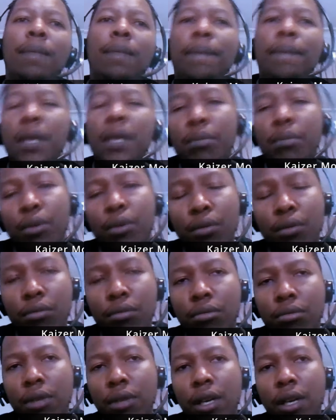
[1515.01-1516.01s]
people.
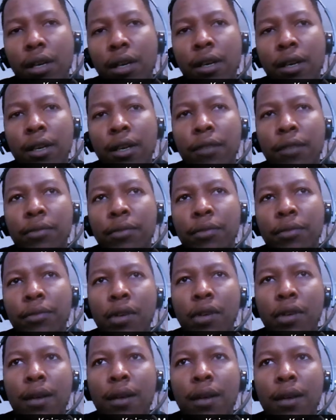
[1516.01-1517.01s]
So
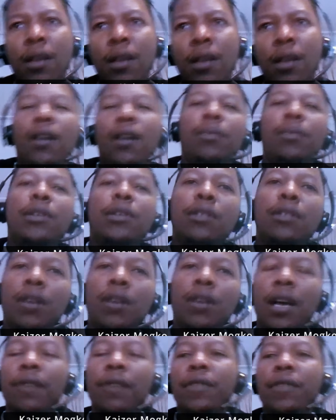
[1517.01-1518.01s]
yeah, please look
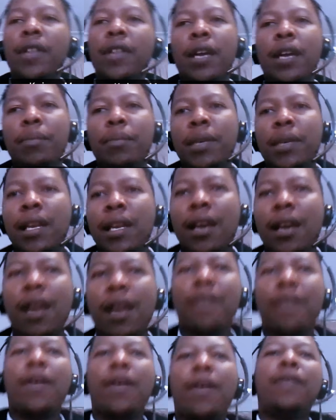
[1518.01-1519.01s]
out for that. But yeah,
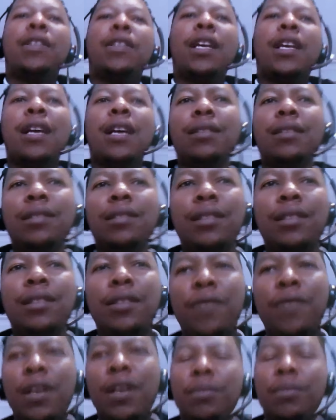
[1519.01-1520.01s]
everything else is in
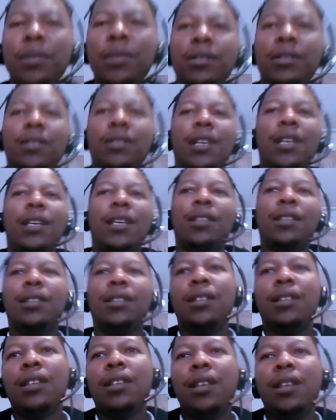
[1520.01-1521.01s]
development, and
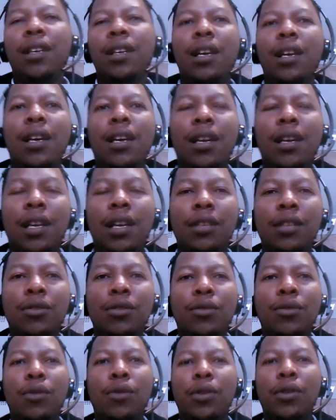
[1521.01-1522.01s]
let's
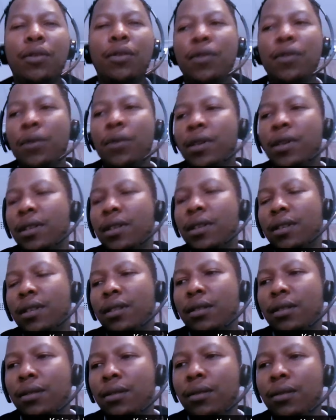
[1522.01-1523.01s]
talk if you wanna
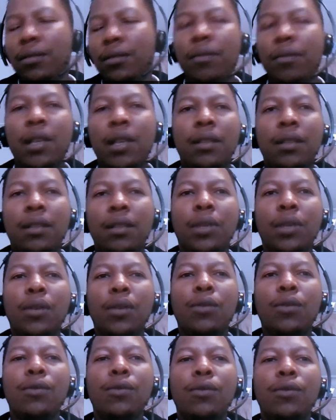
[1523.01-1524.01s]
make something
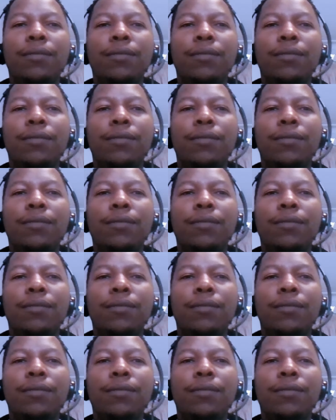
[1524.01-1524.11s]
cool.